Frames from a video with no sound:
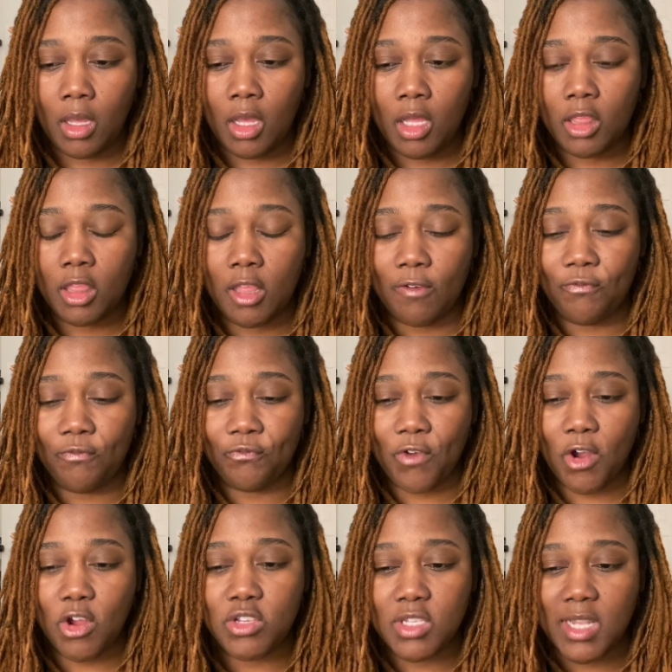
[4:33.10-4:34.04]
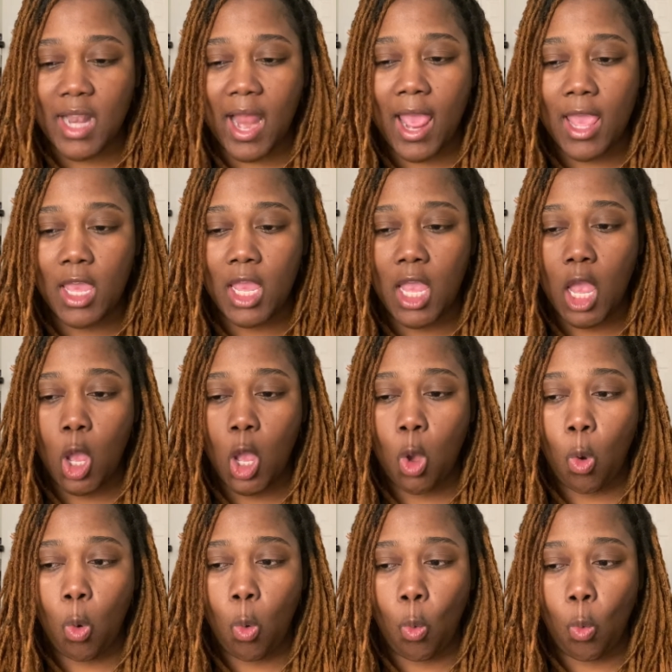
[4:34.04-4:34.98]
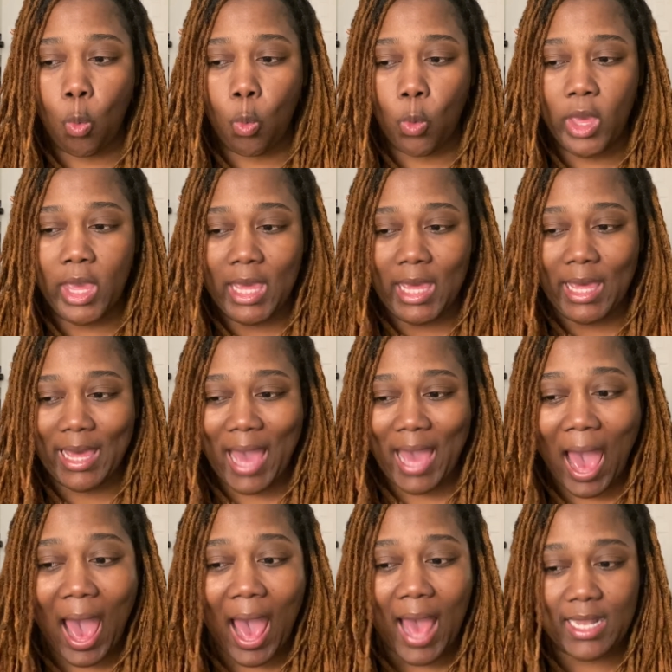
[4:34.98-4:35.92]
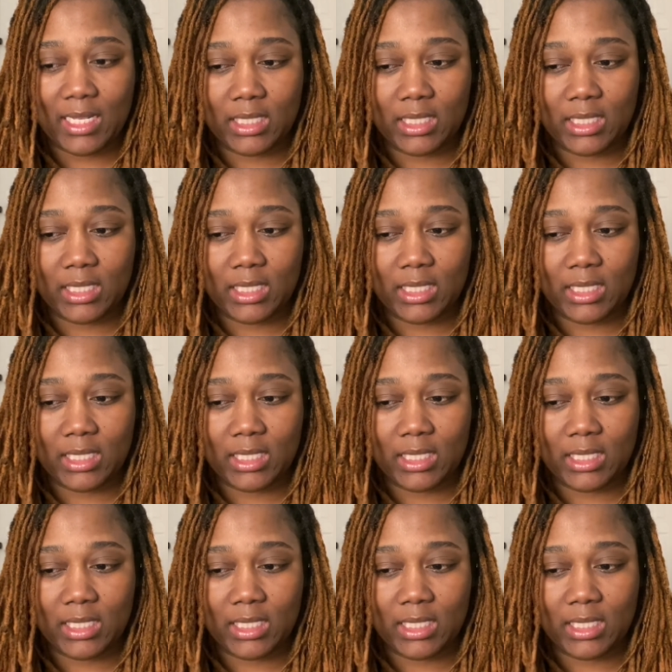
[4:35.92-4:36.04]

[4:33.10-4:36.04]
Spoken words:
the first night we got